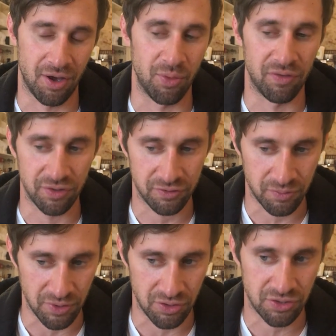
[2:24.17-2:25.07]
We have
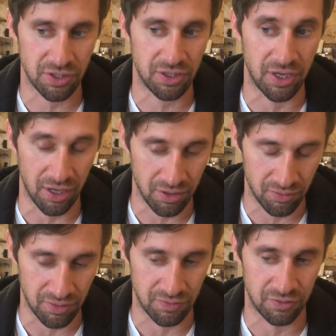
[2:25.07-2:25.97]
distribution, yeah.
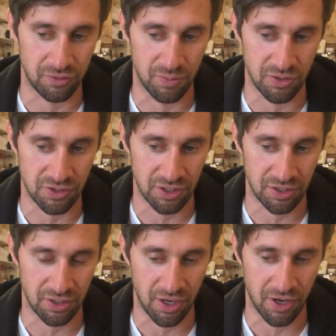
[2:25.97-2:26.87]
We have
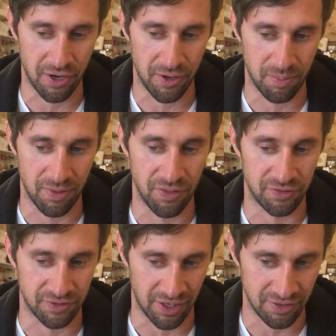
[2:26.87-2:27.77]
distribution in the
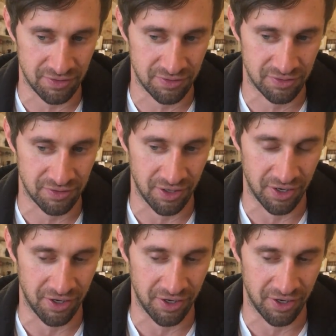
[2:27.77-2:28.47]
States.